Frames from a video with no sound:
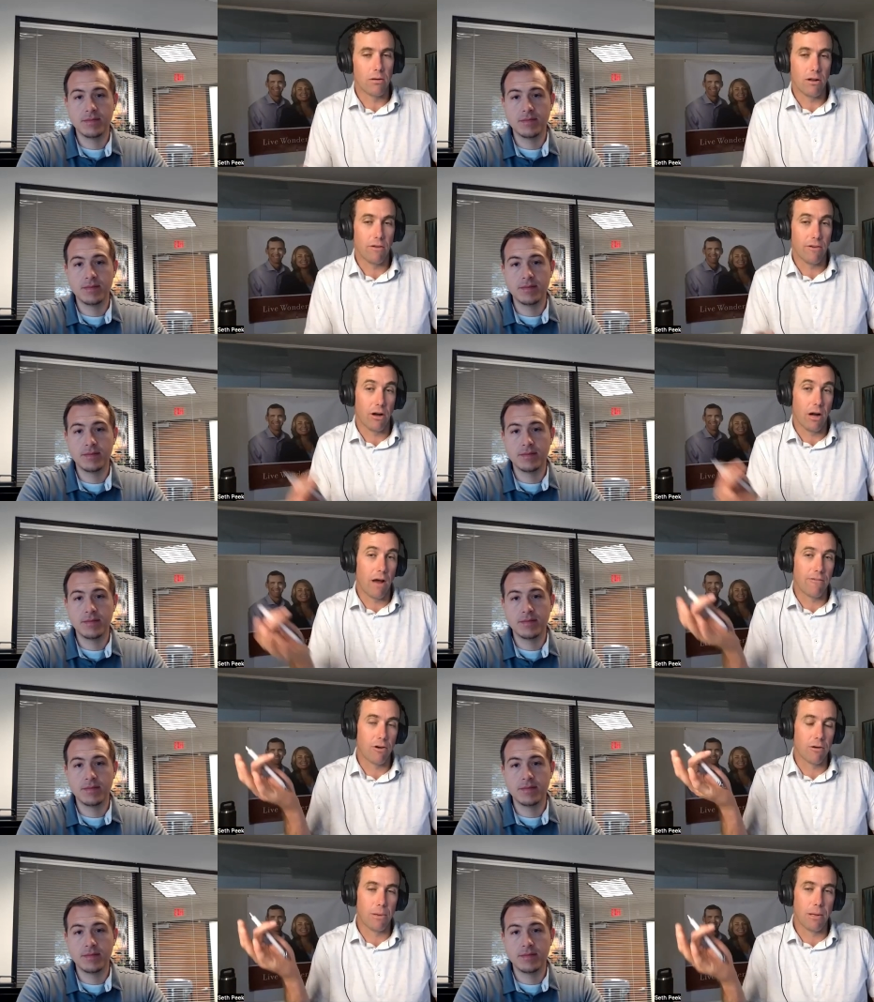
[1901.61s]
Speaker 1: You know,
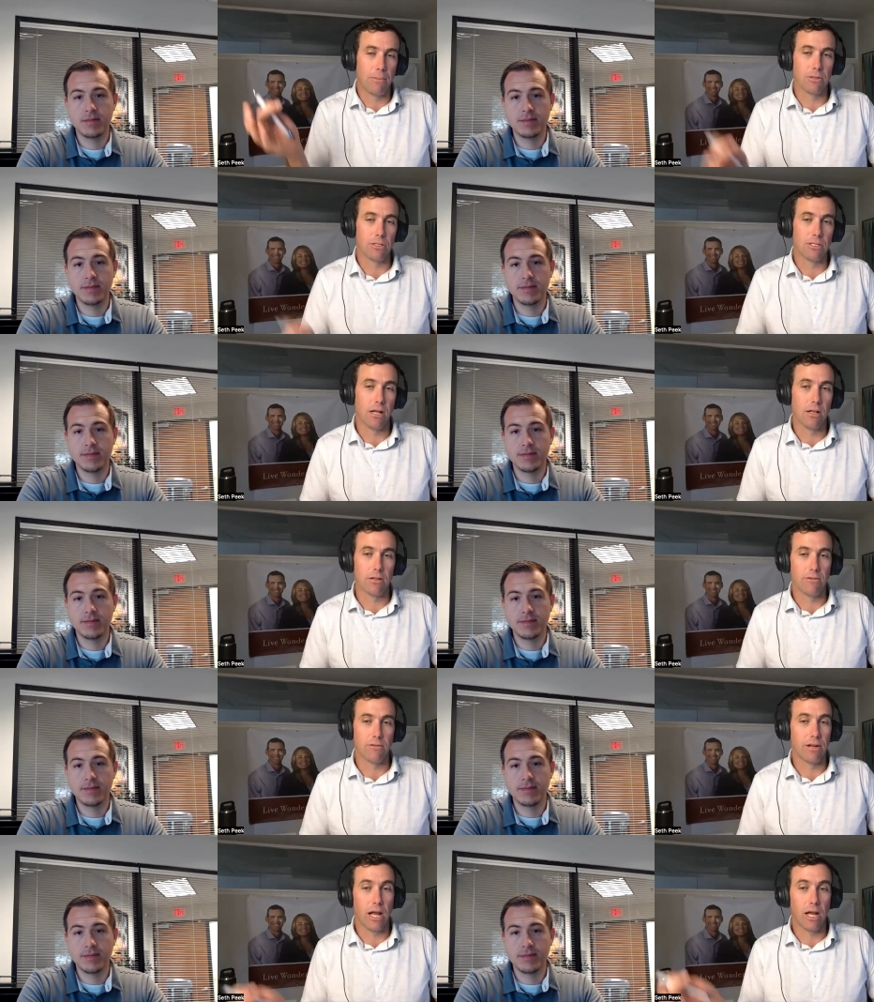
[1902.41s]
I've, heard people sell
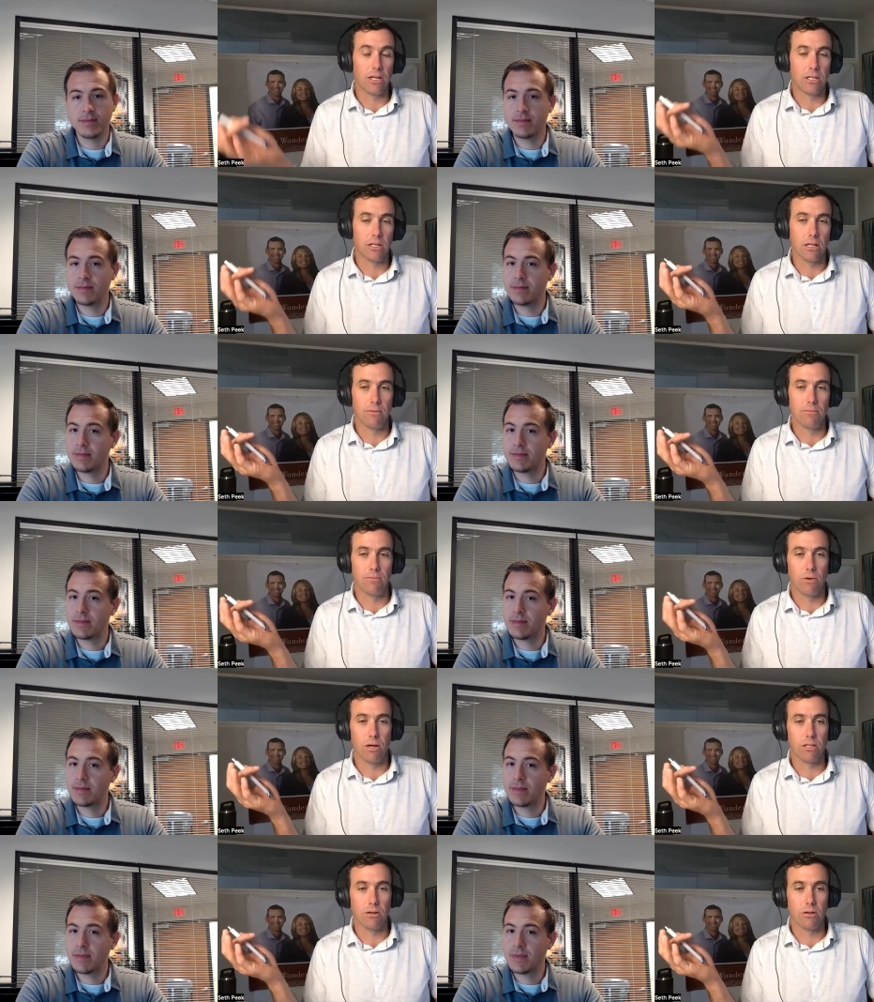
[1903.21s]
their vacation
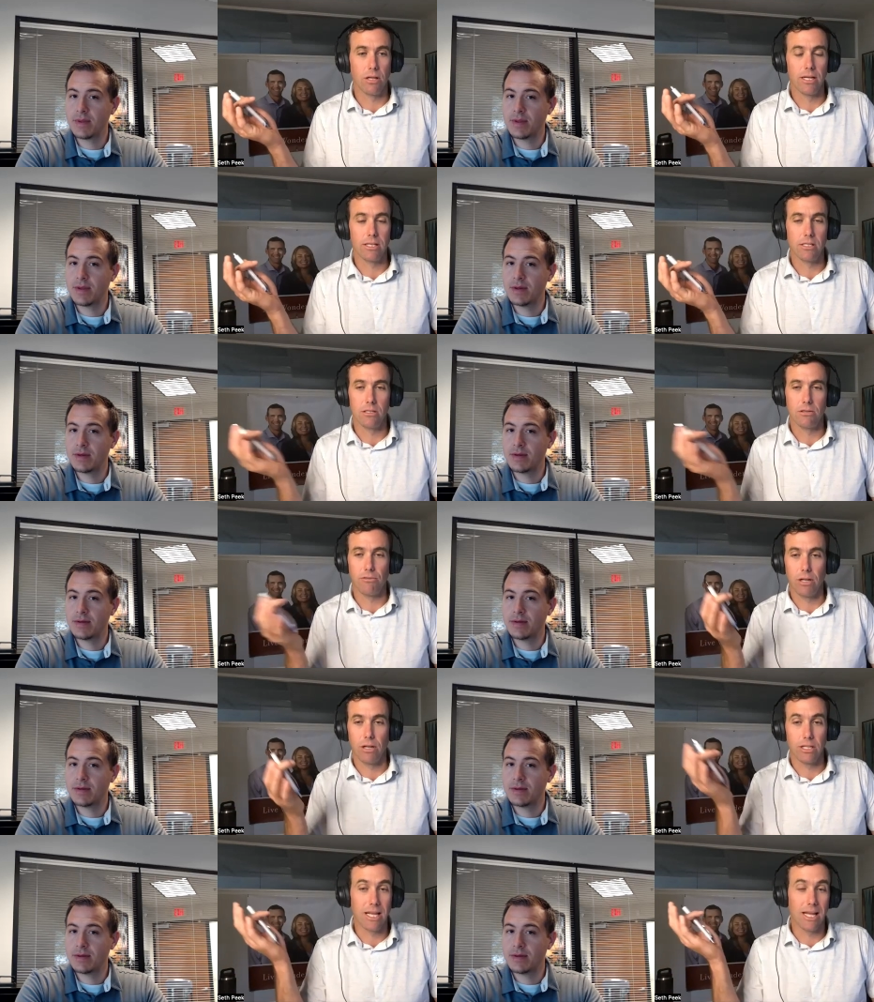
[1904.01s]
rental license
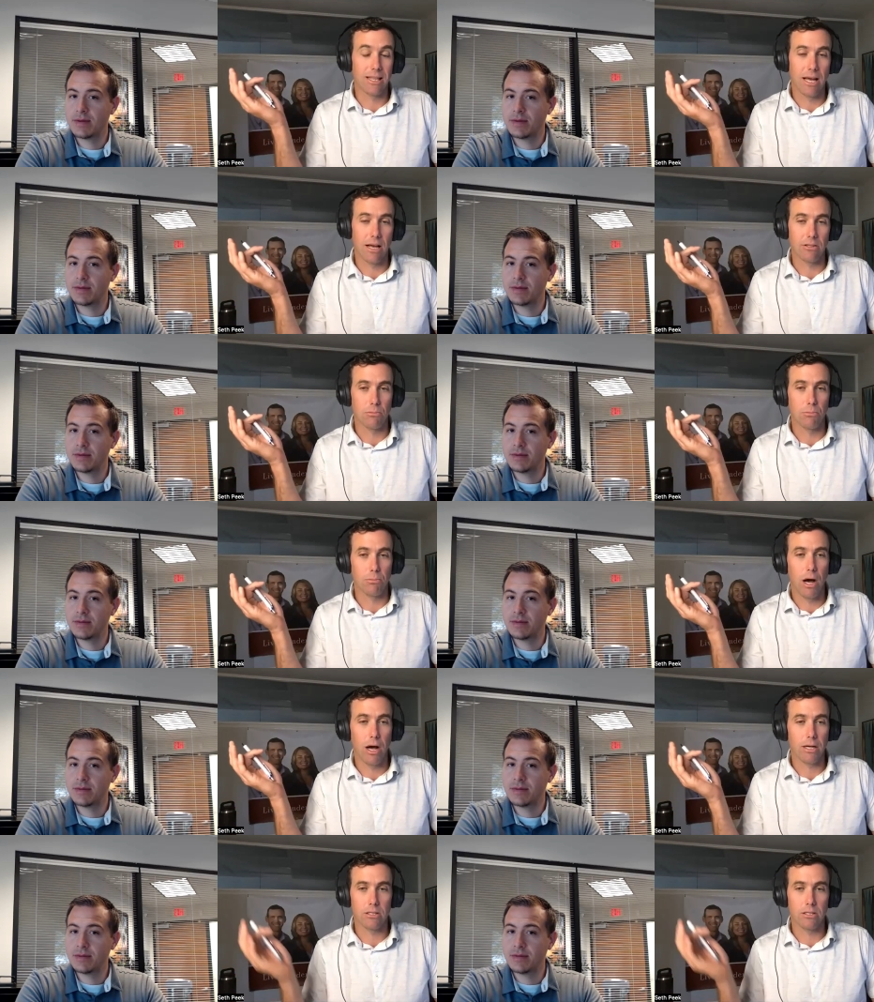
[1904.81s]
for like 10,000
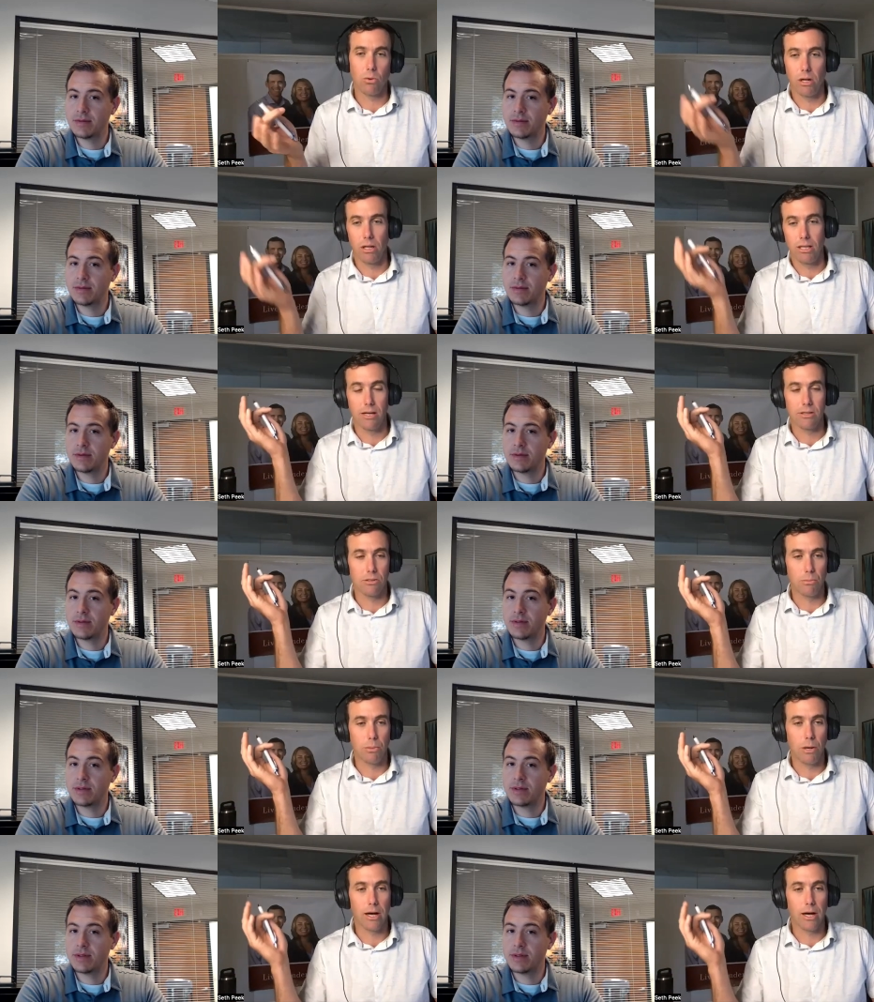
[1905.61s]
bucks, 20,000